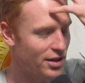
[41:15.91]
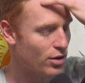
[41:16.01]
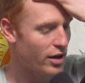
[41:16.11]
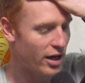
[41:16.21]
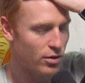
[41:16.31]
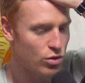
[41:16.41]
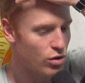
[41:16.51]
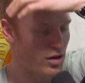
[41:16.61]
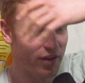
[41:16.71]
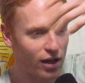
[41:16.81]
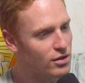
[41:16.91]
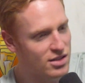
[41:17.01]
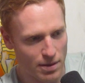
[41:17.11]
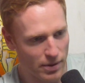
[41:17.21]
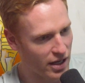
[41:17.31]
They were like, you could have
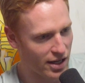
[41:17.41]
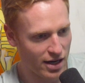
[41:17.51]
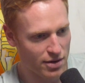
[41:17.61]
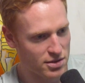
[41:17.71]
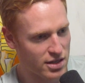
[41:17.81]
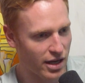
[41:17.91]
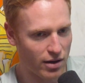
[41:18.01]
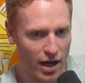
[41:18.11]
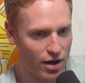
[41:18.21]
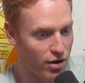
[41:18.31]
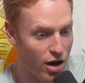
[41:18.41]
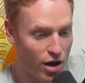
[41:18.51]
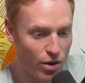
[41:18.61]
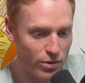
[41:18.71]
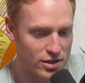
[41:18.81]
killed somebody. And I was like, I don't
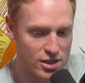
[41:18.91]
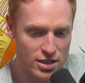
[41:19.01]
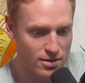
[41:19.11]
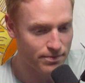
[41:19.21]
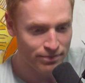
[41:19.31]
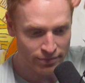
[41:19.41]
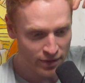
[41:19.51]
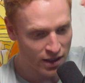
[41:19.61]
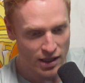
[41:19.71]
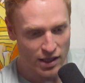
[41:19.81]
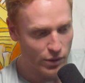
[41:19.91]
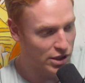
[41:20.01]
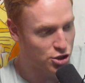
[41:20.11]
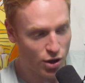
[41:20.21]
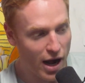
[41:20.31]
know. We just, we
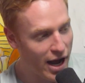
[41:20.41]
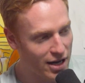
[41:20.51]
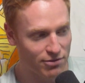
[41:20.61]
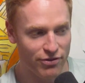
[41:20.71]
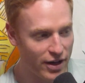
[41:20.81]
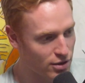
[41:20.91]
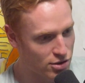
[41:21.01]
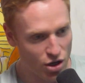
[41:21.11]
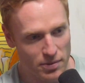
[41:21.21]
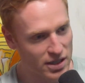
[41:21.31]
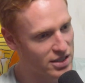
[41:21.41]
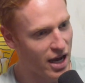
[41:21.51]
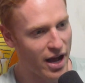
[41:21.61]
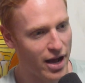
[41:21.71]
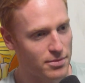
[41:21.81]
tried and failed so many
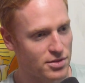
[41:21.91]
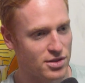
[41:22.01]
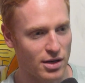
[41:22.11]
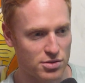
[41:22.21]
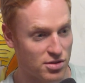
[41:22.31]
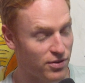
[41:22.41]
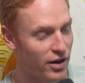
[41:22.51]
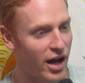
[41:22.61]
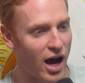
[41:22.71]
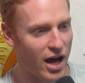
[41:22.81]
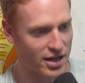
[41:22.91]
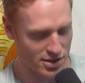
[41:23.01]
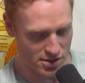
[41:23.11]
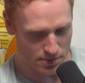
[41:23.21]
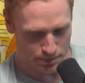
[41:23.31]
times. And I was just very
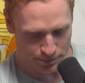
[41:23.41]
honest.